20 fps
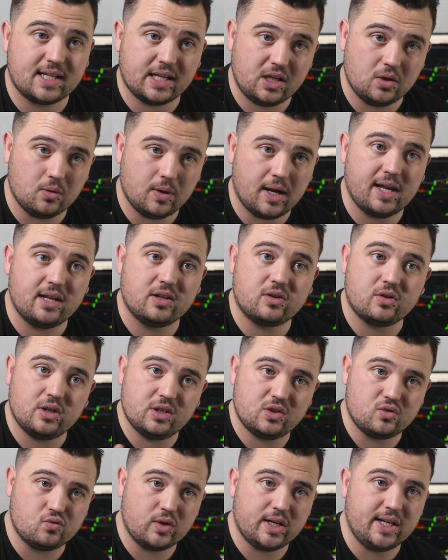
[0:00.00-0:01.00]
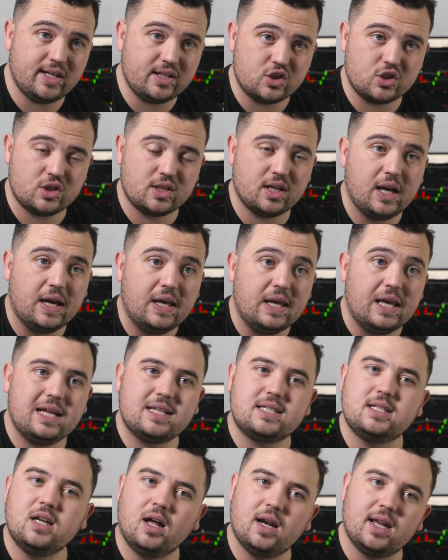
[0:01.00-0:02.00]
that you enter is reached.
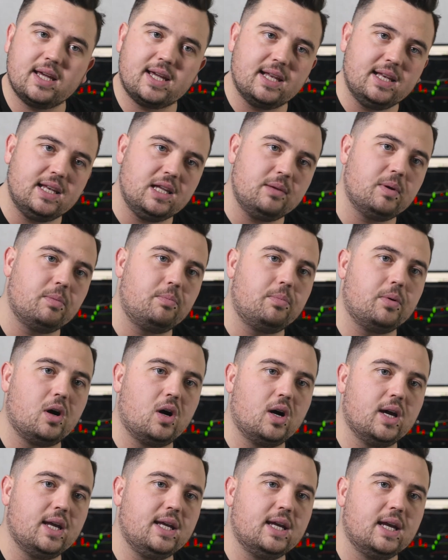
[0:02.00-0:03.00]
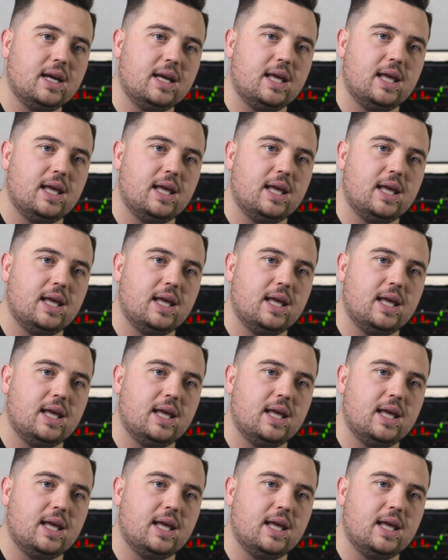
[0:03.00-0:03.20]
It's not like a limit buy.